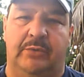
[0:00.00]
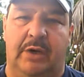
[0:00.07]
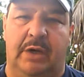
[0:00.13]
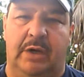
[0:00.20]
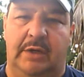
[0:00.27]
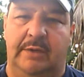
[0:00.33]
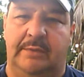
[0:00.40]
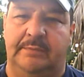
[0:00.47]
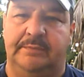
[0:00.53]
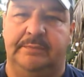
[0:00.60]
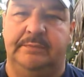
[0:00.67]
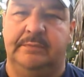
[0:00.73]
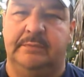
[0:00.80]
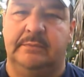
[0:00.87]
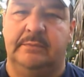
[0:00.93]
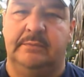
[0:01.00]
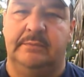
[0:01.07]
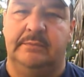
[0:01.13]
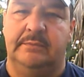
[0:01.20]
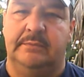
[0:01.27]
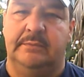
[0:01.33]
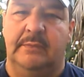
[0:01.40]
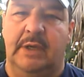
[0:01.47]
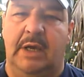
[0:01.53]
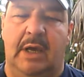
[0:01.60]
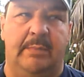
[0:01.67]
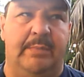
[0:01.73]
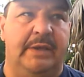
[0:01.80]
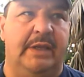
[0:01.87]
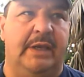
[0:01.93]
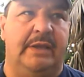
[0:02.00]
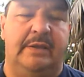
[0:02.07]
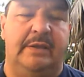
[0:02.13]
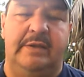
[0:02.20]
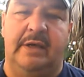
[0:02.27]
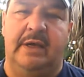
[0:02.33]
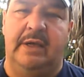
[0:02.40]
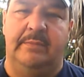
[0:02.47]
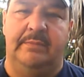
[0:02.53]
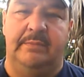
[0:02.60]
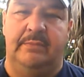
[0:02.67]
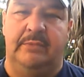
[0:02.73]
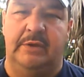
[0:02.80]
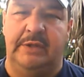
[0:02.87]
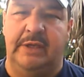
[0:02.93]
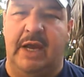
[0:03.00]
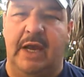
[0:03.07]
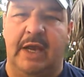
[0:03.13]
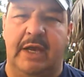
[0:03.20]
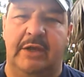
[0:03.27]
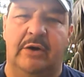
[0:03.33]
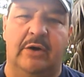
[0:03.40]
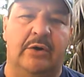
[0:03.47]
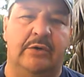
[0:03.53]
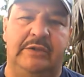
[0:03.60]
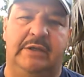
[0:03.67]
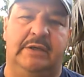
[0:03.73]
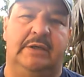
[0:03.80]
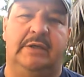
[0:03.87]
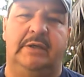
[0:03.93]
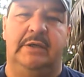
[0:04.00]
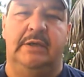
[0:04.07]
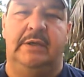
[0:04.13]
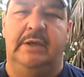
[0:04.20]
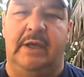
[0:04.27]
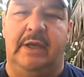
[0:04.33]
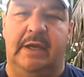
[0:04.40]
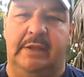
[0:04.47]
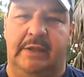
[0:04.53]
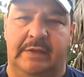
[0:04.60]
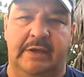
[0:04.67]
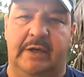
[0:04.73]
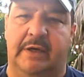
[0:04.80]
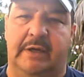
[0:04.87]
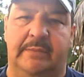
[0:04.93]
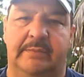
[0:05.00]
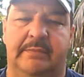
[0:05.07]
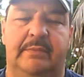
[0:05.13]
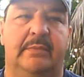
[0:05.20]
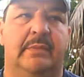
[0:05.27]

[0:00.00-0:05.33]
walk a bit at a time, one iota at a time.